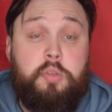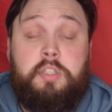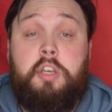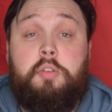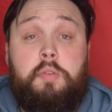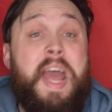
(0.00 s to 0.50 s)

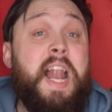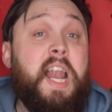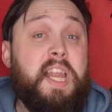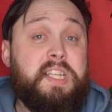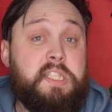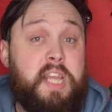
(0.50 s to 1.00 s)
So
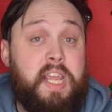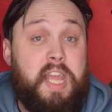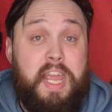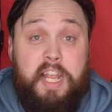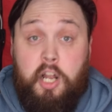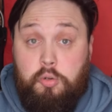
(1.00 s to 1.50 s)
let's take
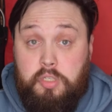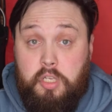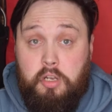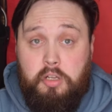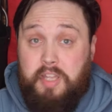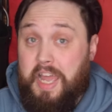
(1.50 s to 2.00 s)
a closer
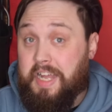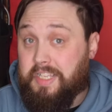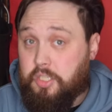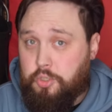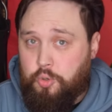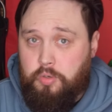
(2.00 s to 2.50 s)
look at
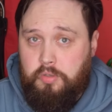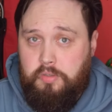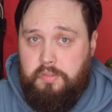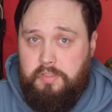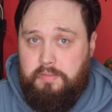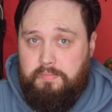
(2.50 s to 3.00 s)

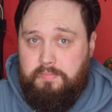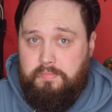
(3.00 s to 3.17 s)
snorkels.